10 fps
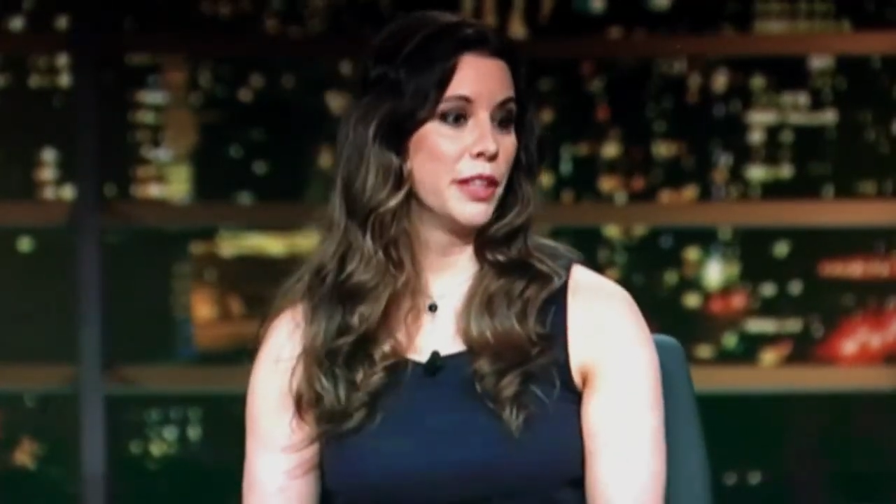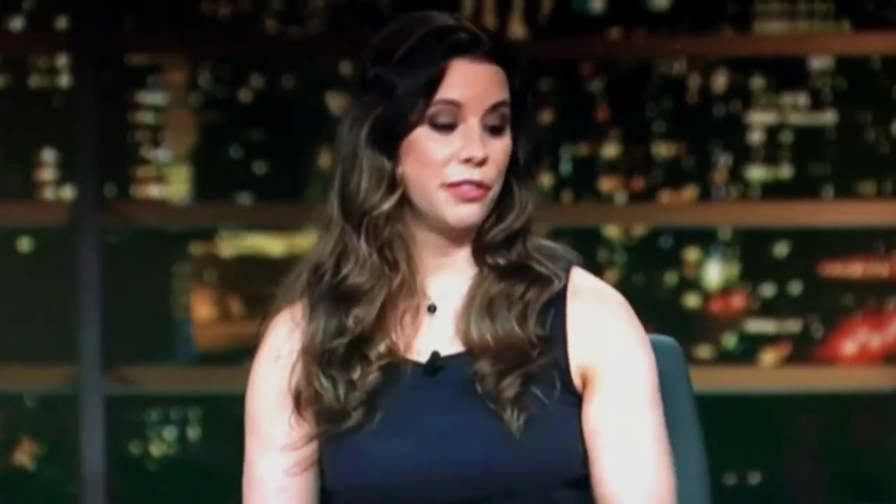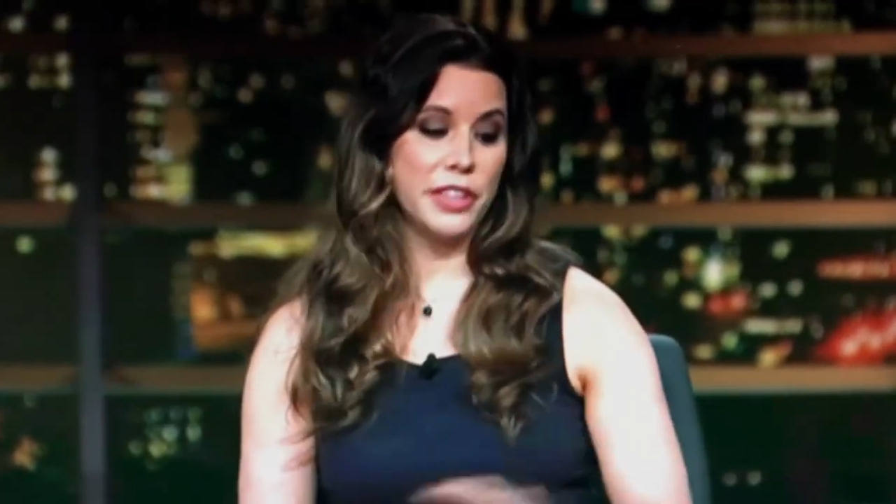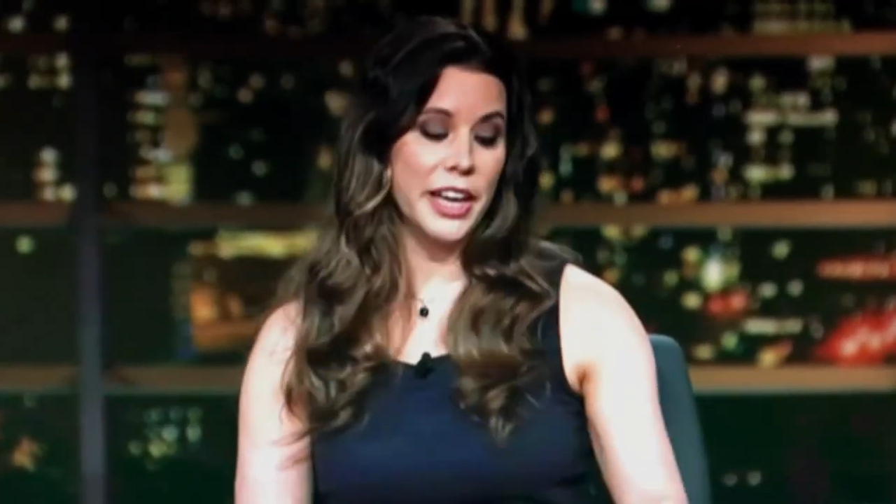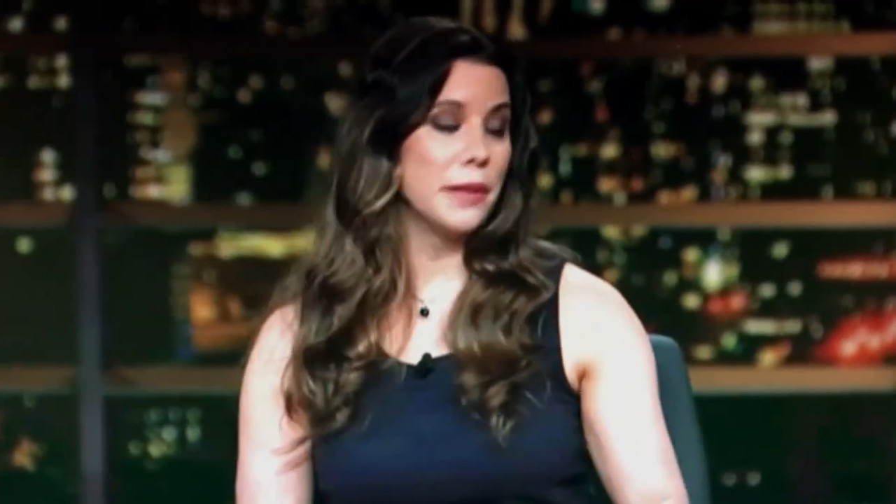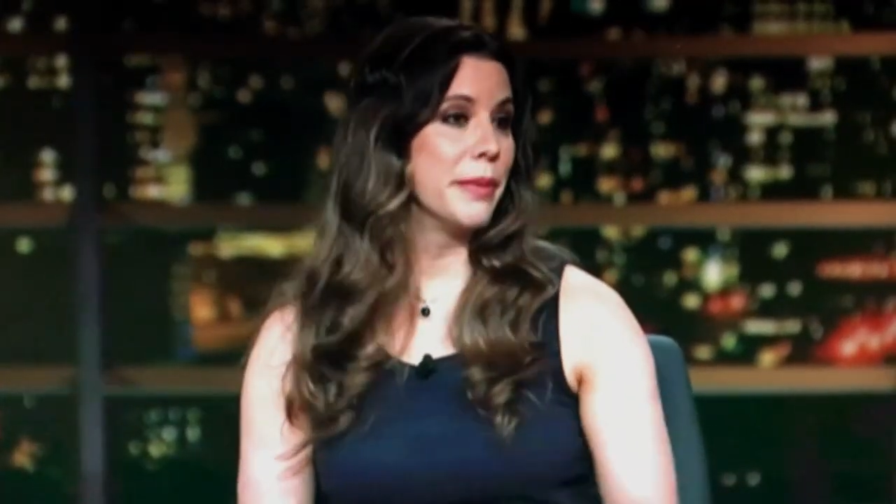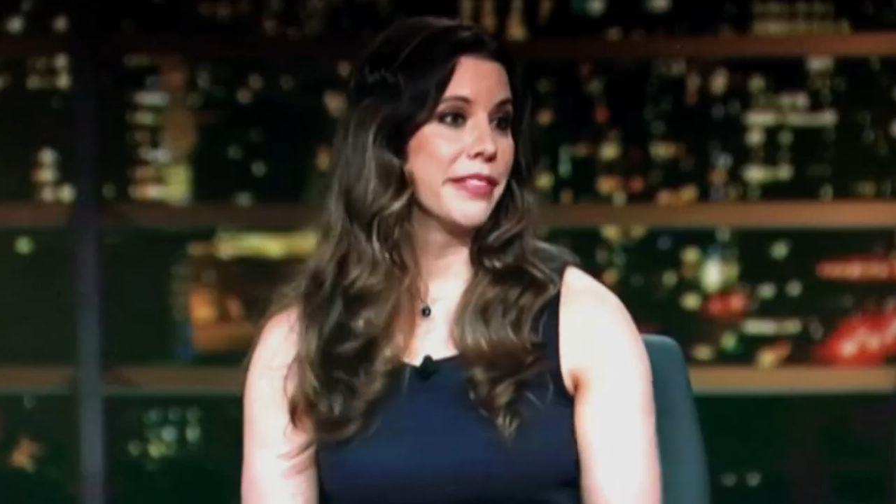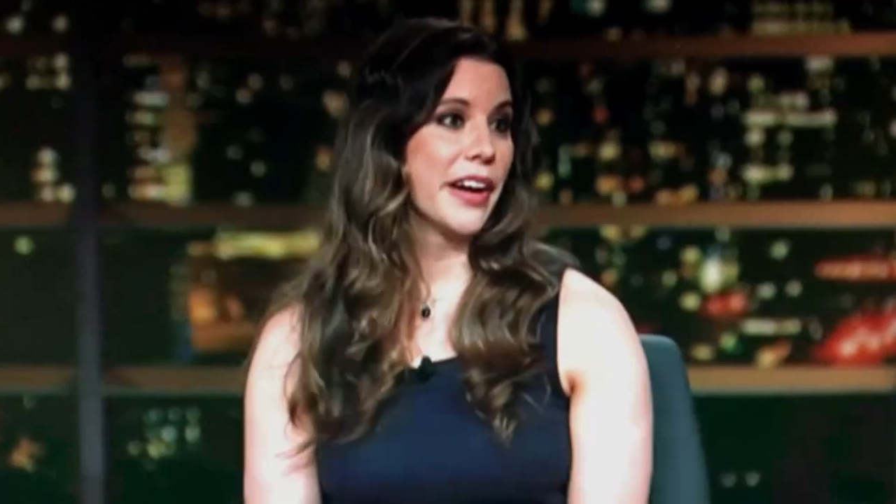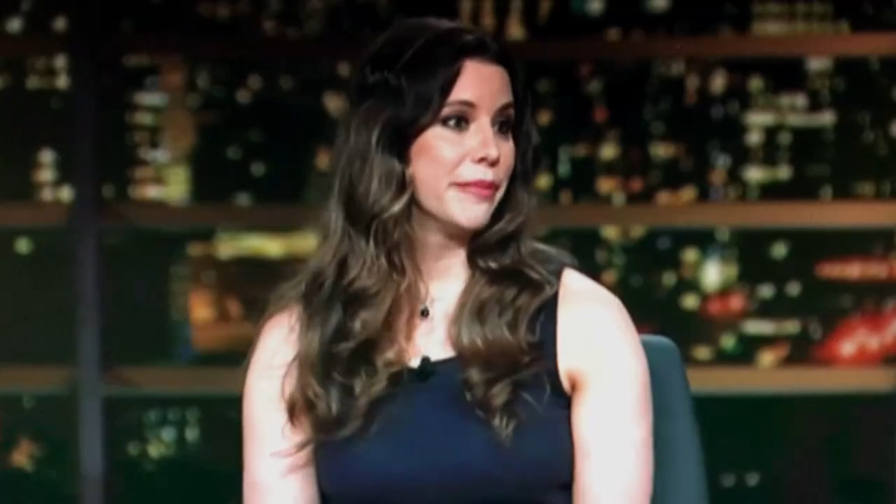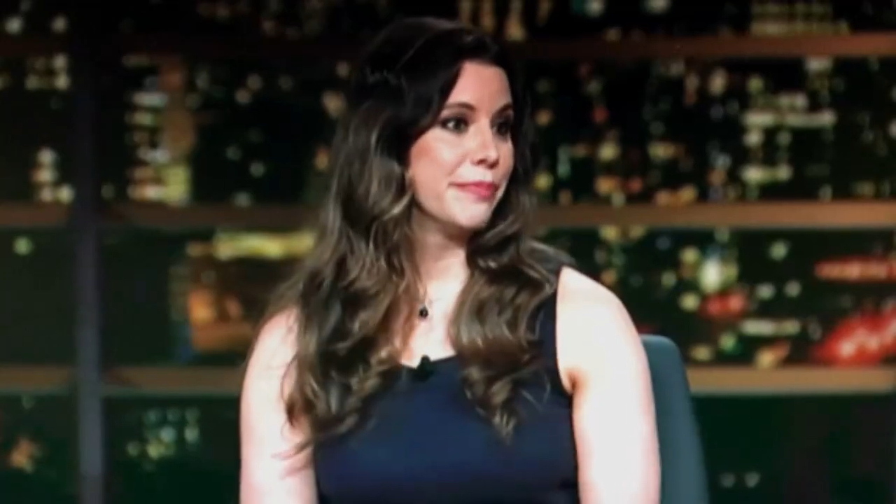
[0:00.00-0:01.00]
If you yeah. can't
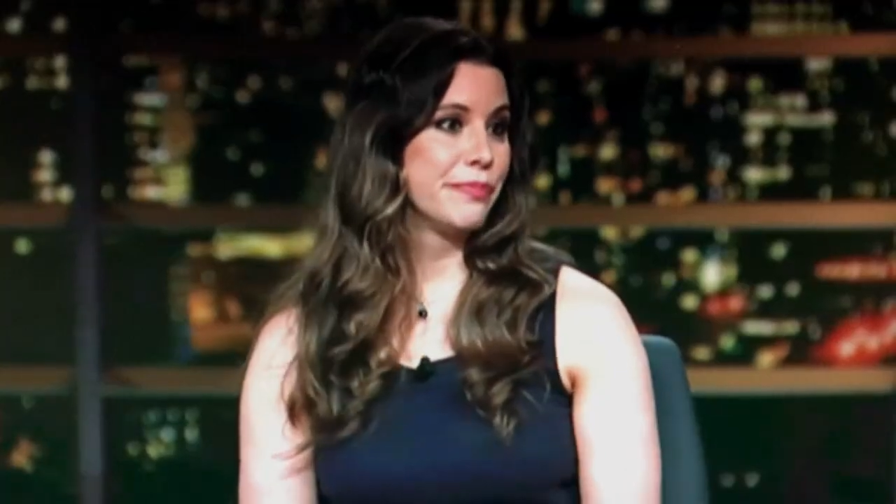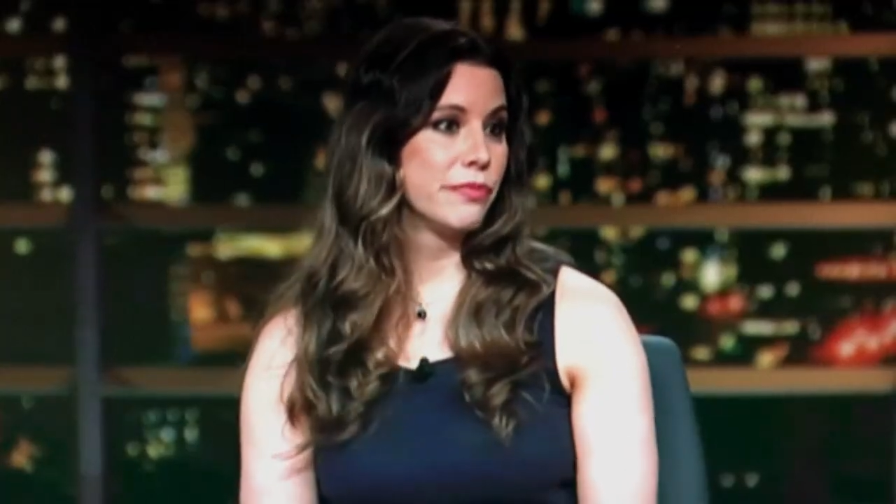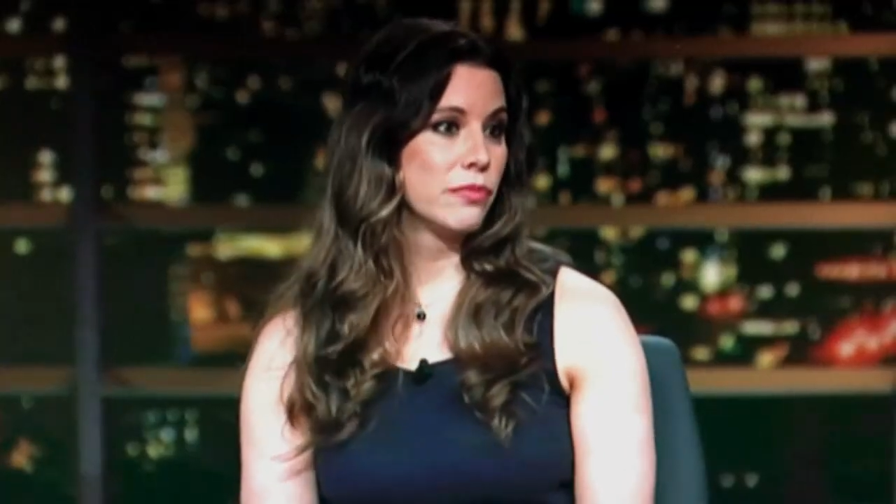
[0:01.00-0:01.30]
admit that. Well, you